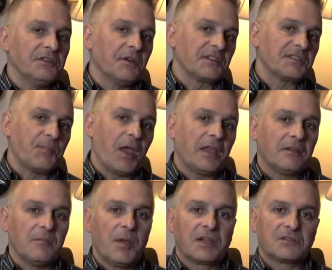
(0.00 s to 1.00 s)

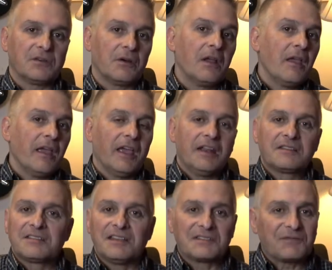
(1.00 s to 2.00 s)
expand the mixer. And
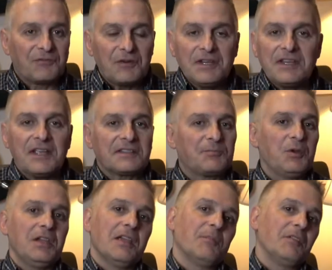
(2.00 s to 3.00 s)
it's free
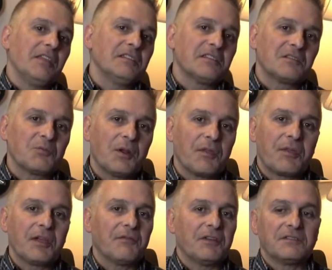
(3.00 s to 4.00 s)
DSP. I mean, the easiest way to
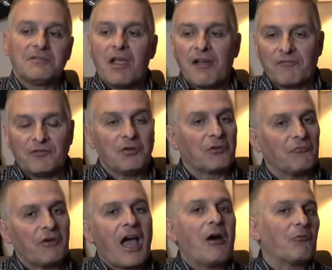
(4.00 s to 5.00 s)
think of it is you
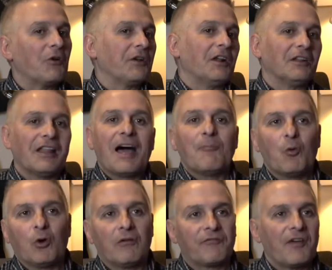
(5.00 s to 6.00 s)
can now run a lot
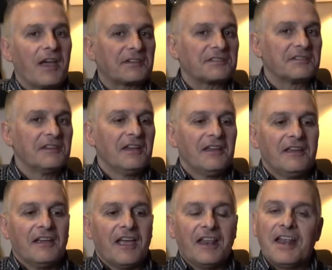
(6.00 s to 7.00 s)
more effects,
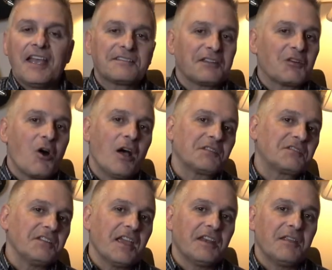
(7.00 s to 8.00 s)
and it hasn't
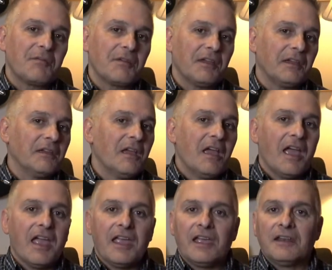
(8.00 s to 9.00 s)
cost you anything,
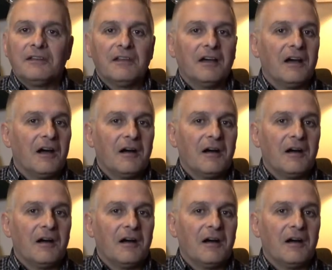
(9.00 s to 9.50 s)
and